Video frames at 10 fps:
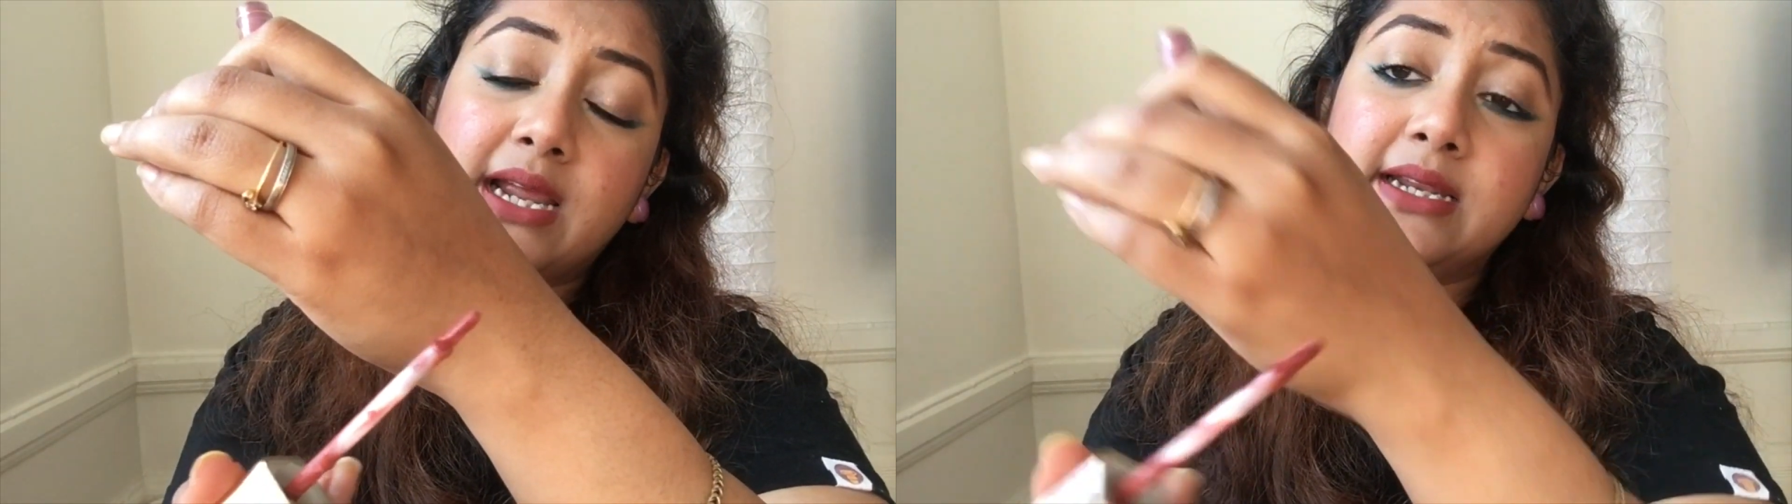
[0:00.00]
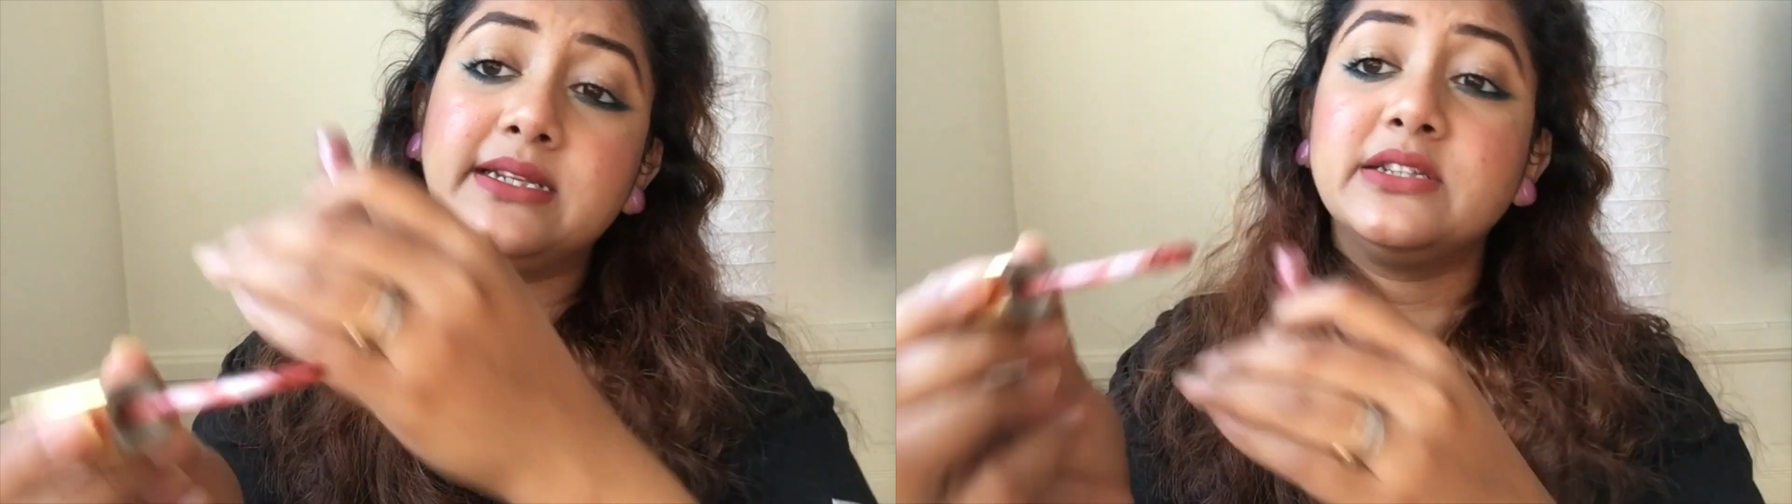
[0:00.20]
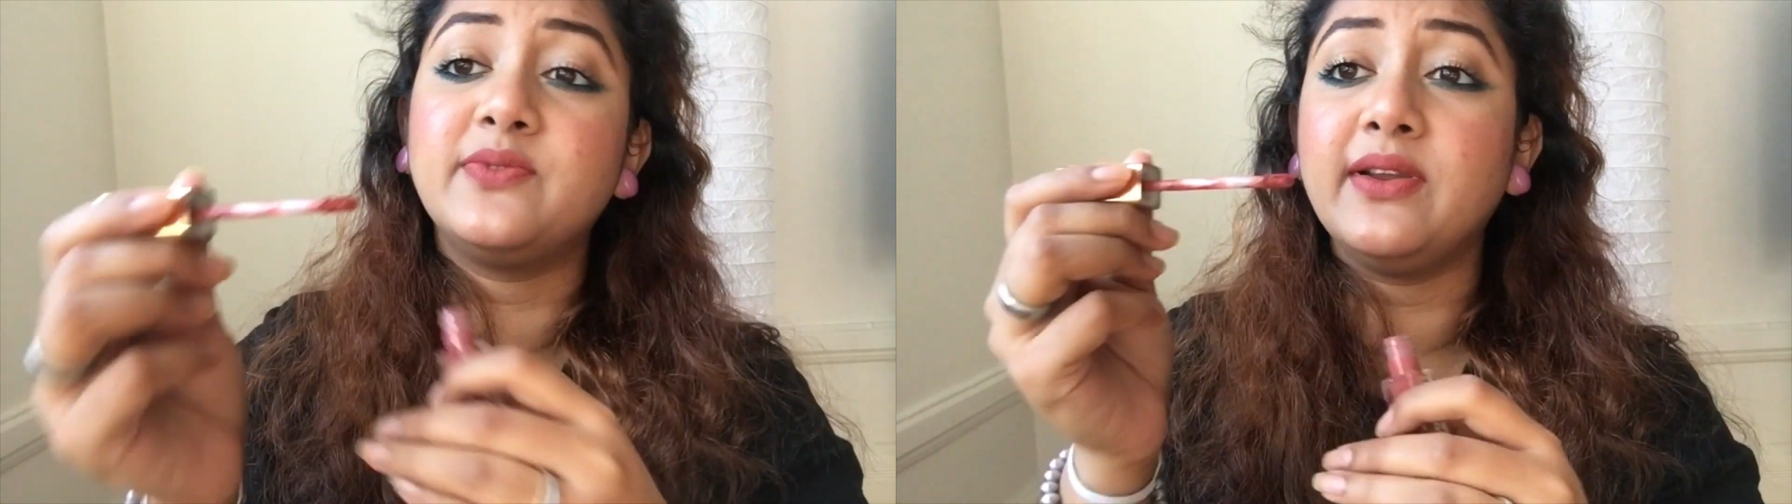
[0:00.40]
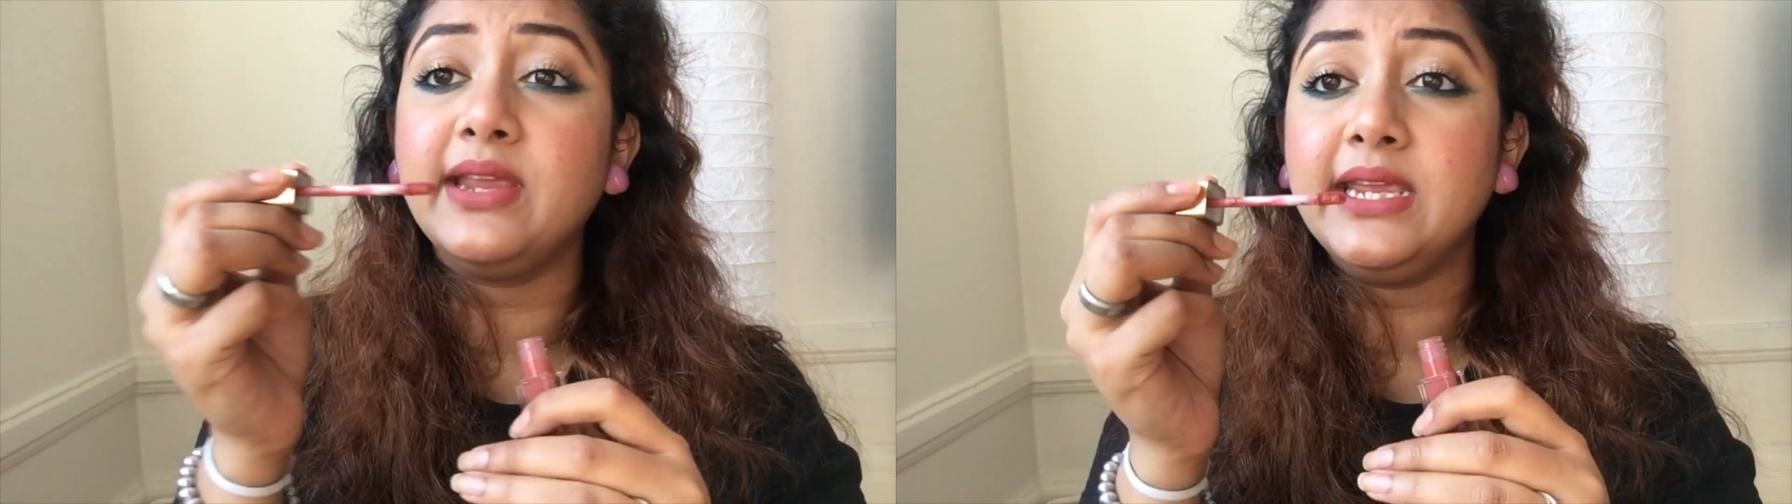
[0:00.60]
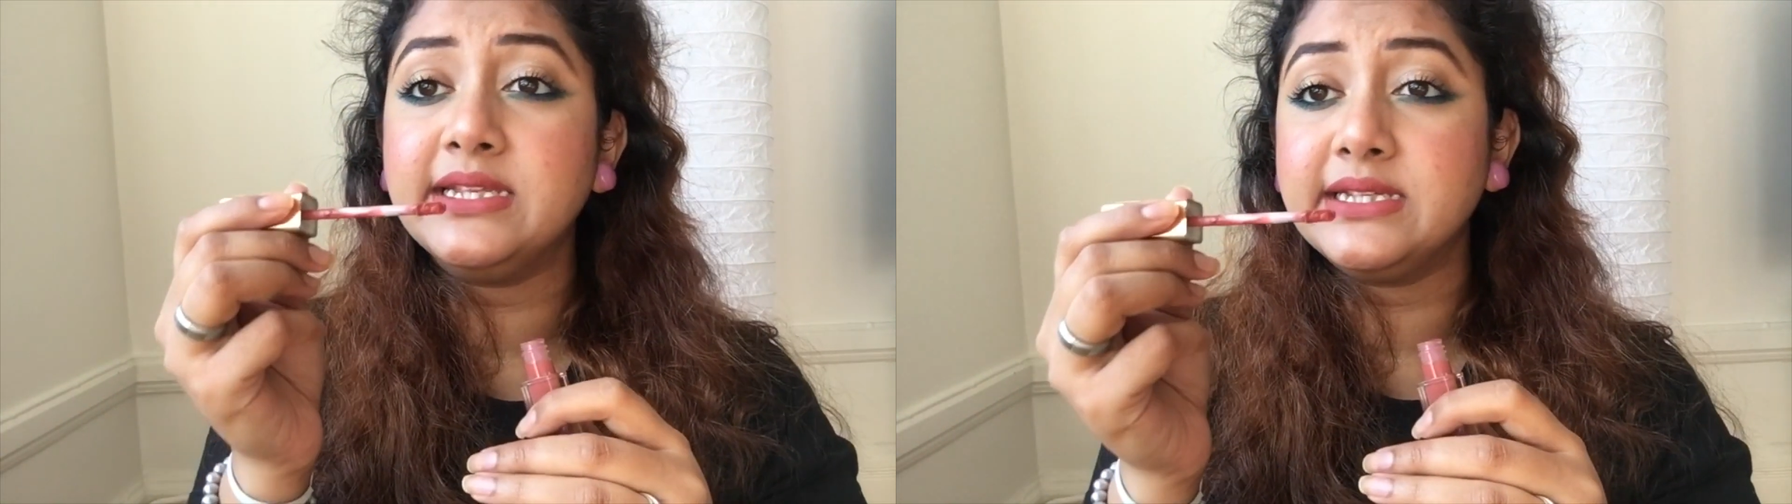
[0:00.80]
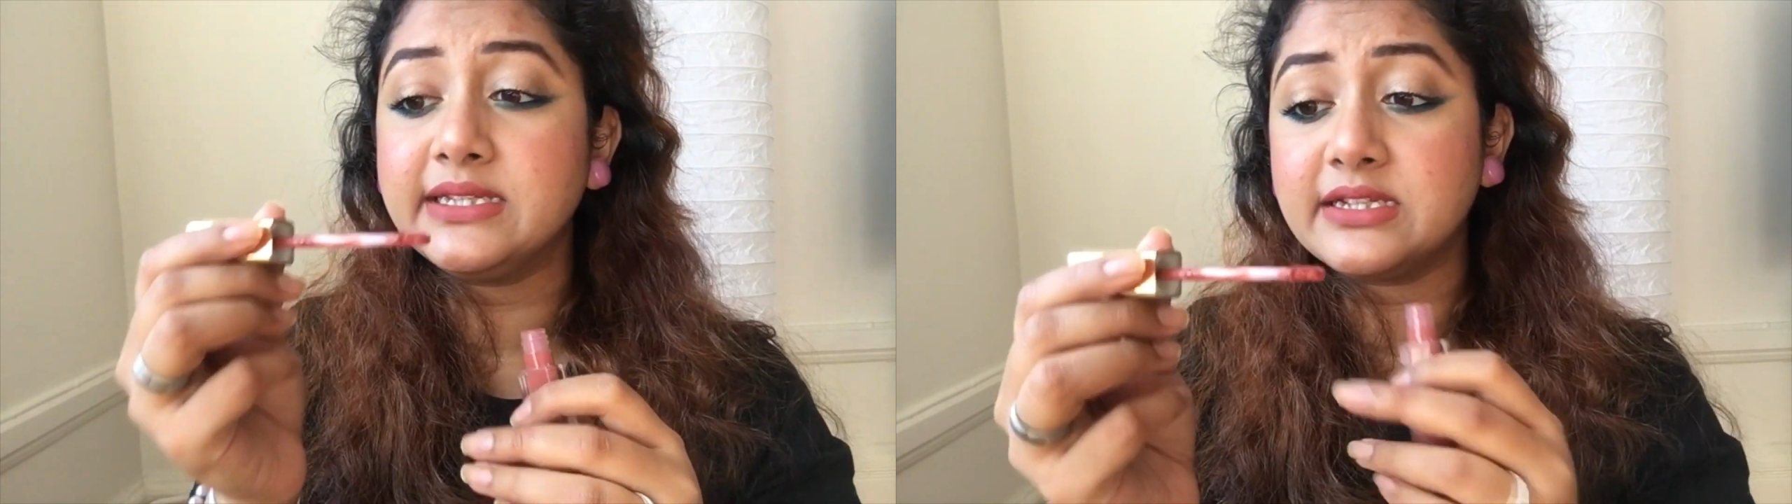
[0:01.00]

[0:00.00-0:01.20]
and it is very easy.